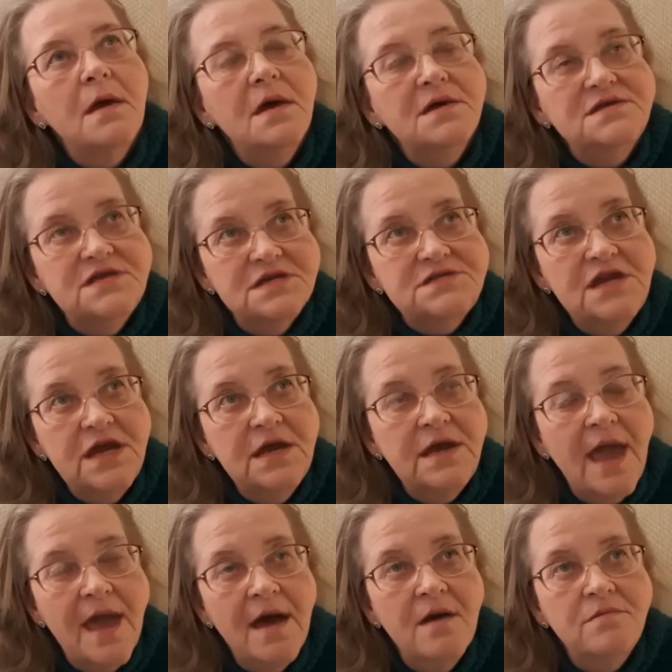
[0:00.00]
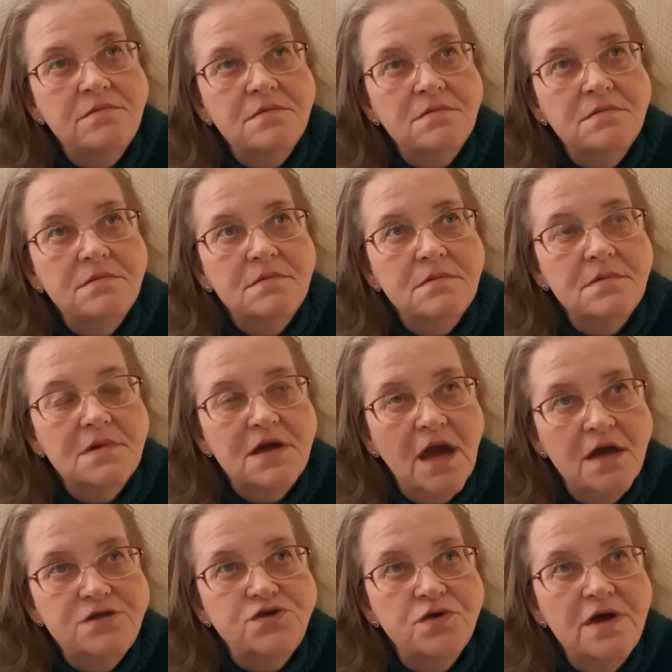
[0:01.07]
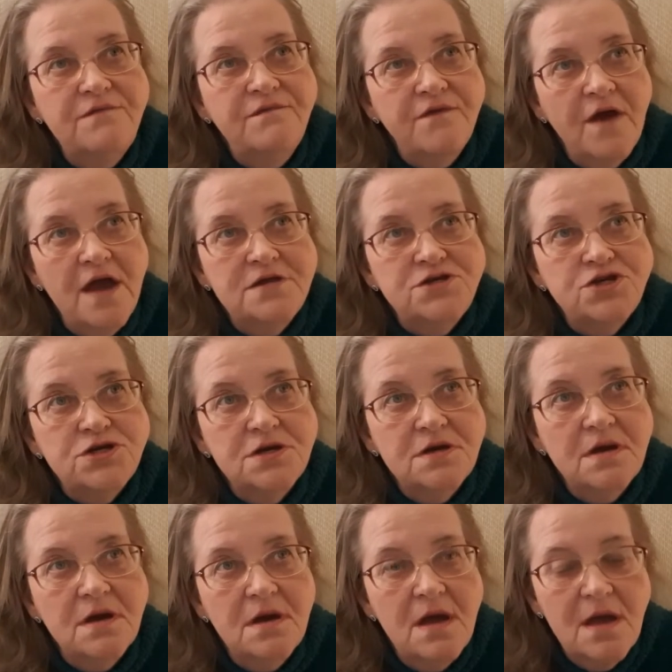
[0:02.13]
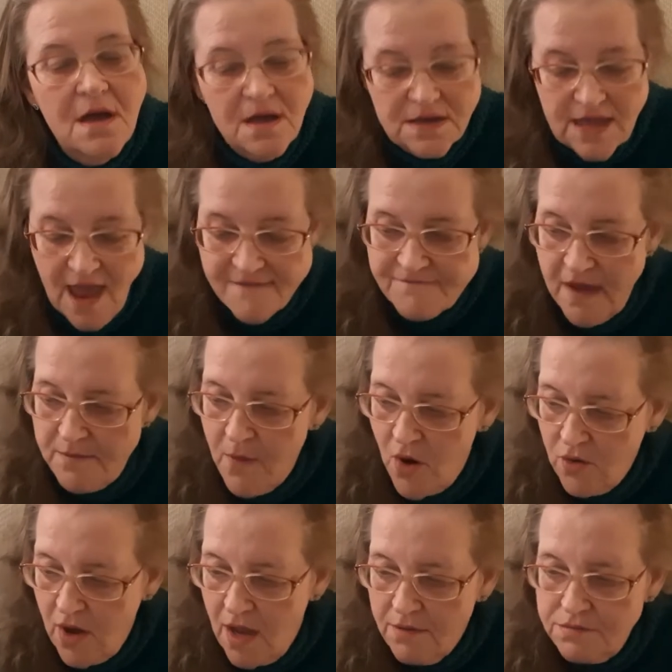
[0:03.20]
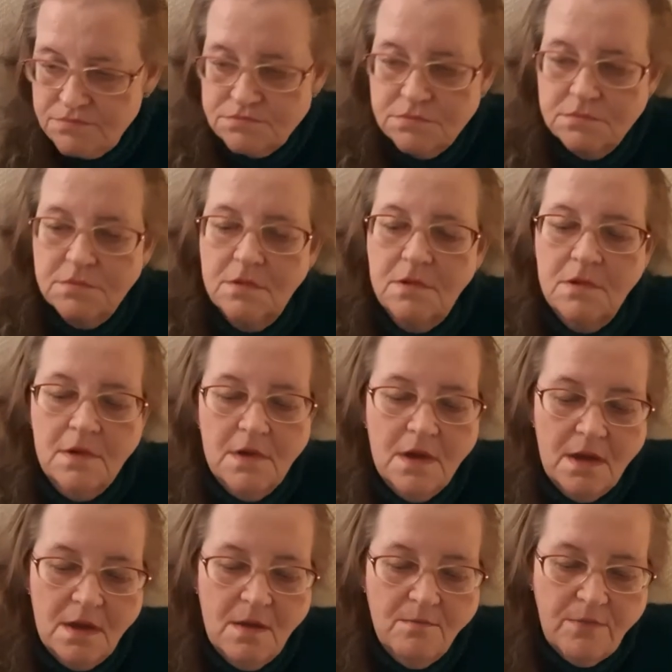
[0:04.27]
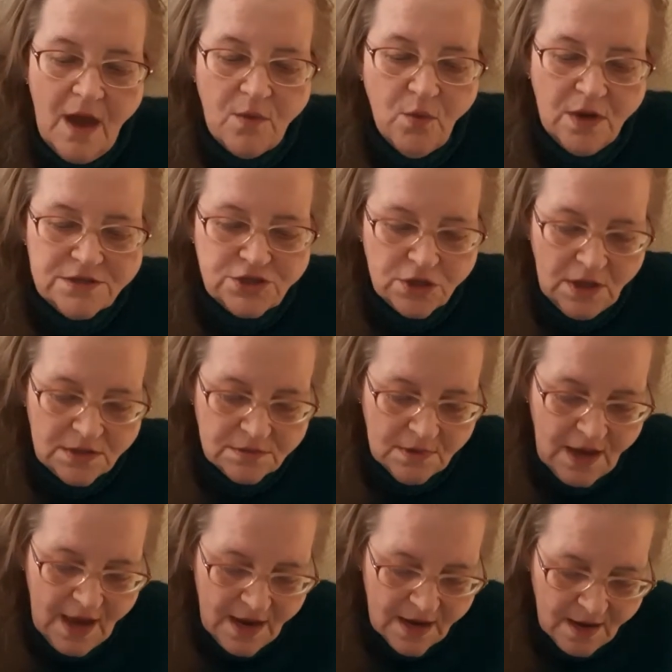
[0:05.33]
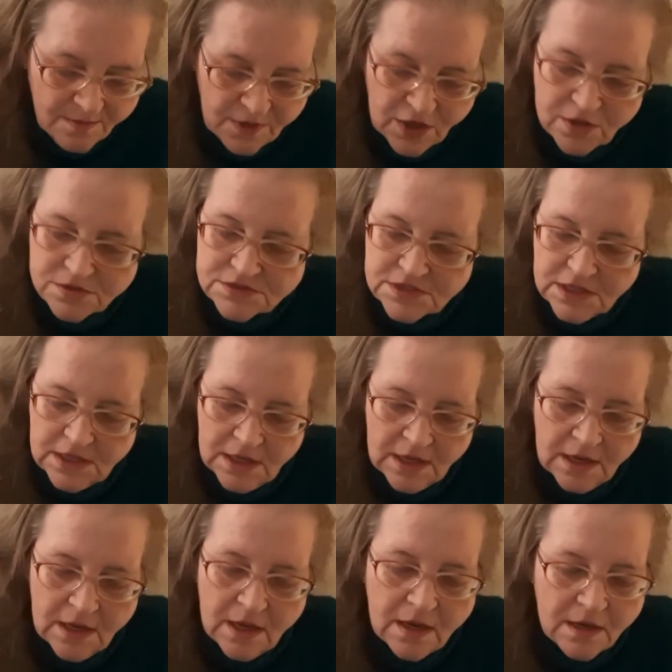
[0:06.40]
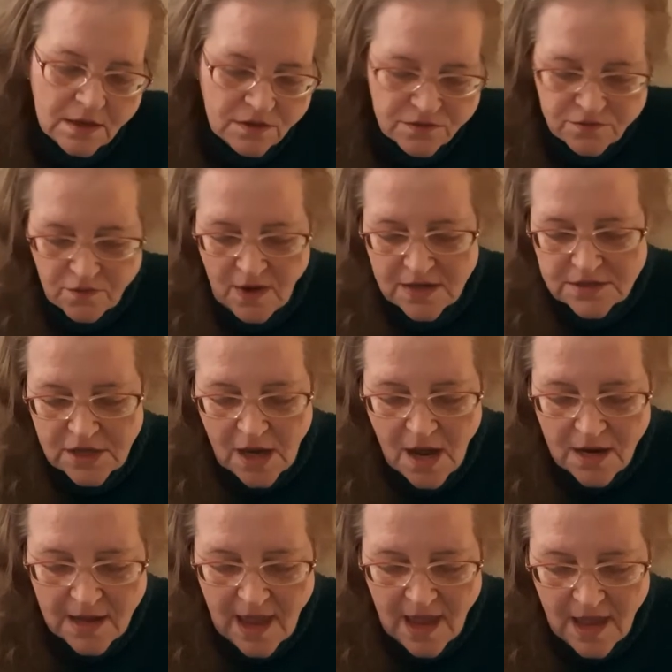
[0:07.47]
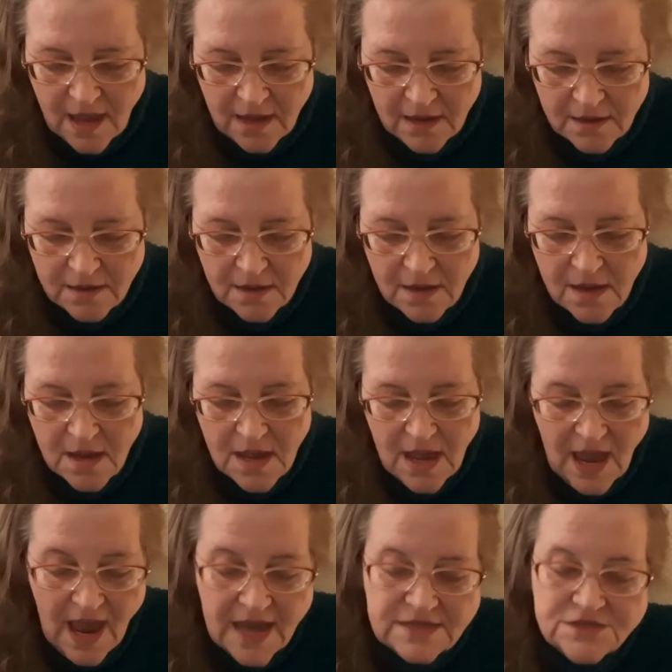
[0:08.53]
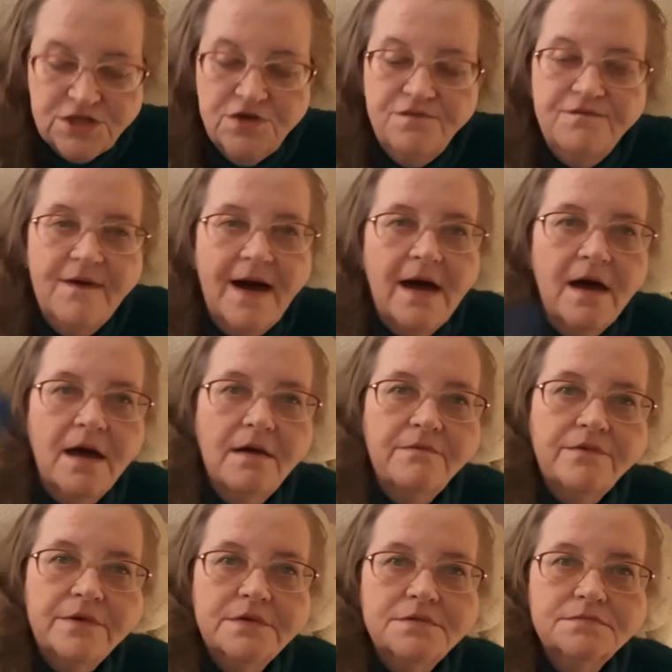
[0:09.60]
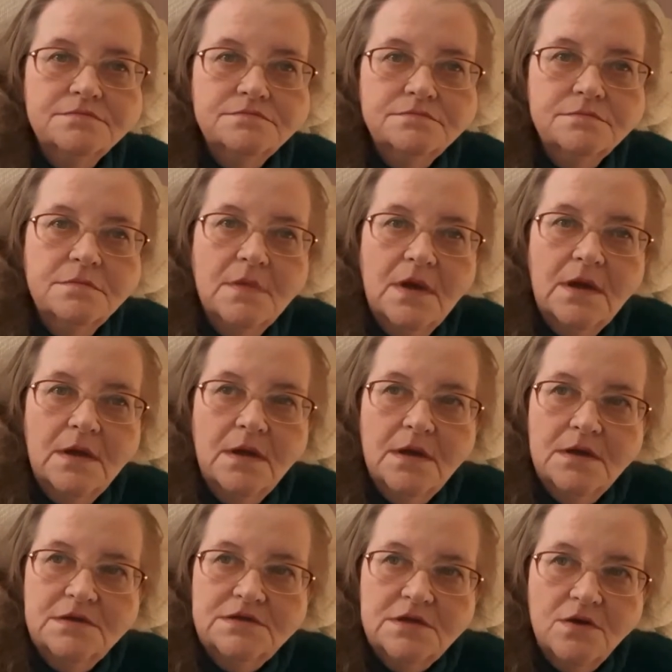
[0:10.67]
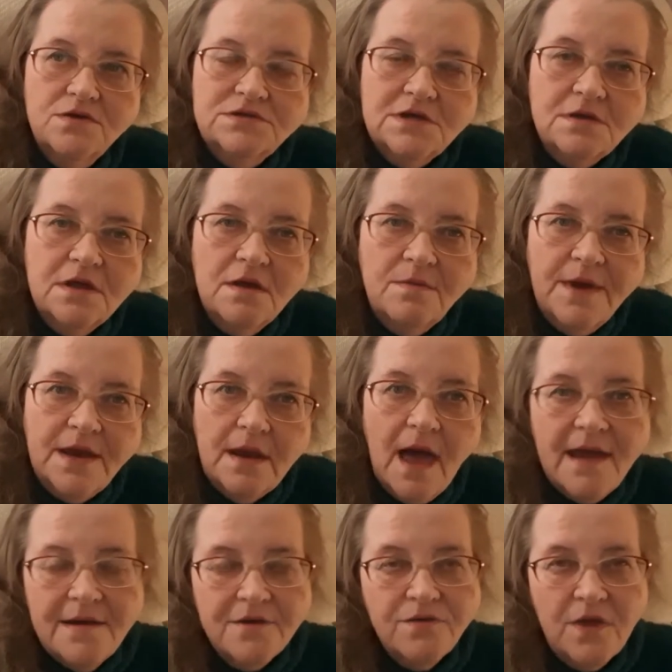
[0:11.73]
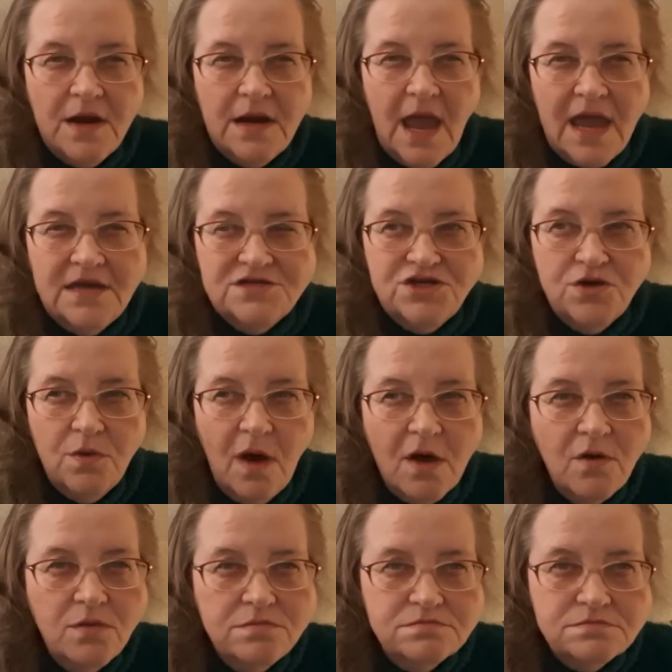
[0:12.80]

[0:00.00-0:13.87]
16 count country French cafe mocha by Winchlet and I'm using thread color 825. So it's a little bit lighter than 820.